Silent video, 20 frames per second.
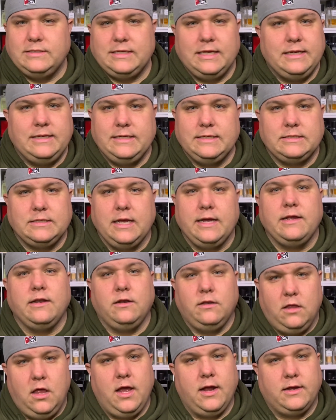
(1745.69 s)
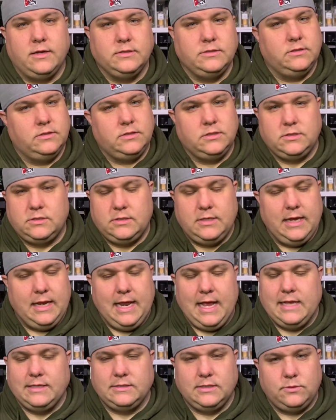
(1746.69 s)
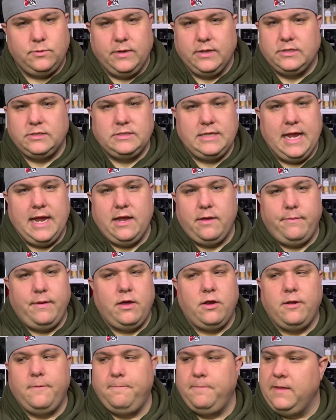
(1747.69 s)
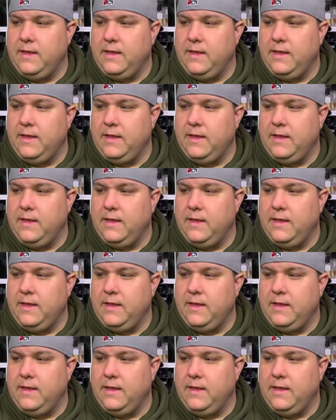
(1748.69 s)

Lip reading: I dislike it a lot because it has this weird stank about it